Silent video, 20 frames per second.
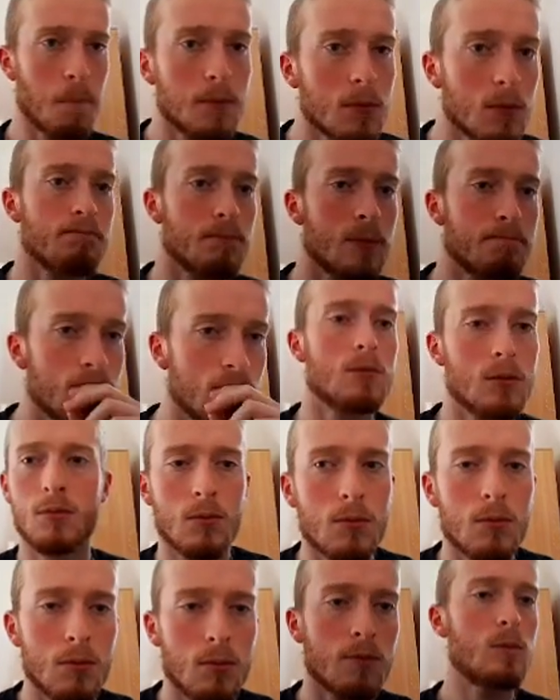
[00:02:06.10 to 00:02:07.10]
give that to
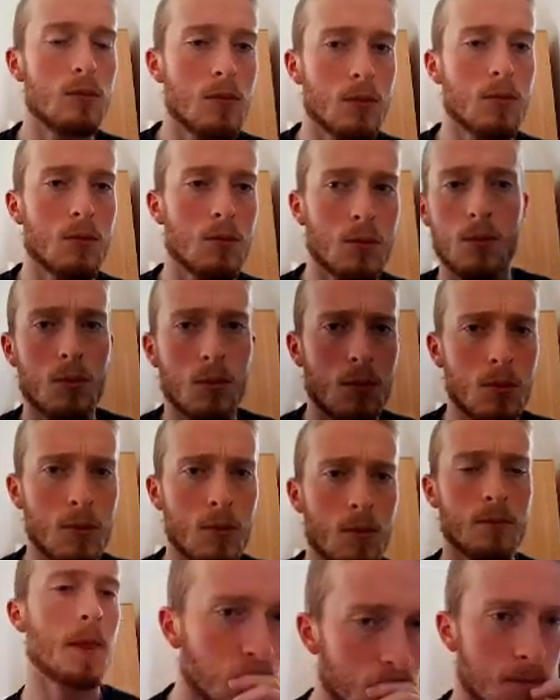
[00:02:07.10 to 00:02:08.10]
cursor and it can
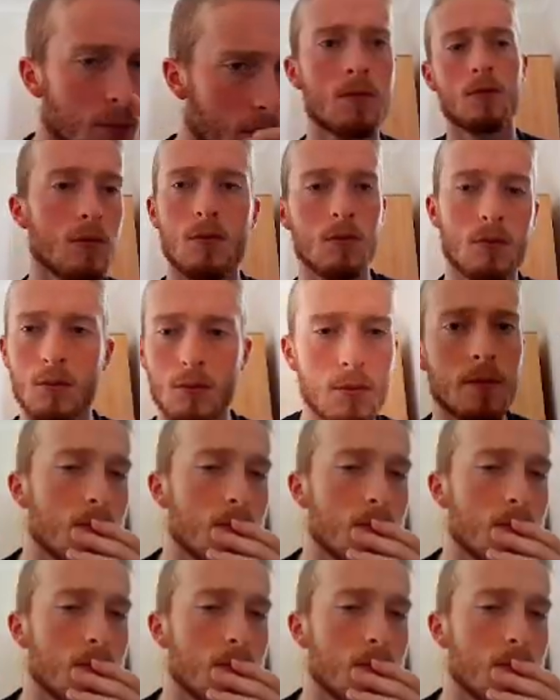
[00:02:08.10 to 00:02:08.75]
work away at that while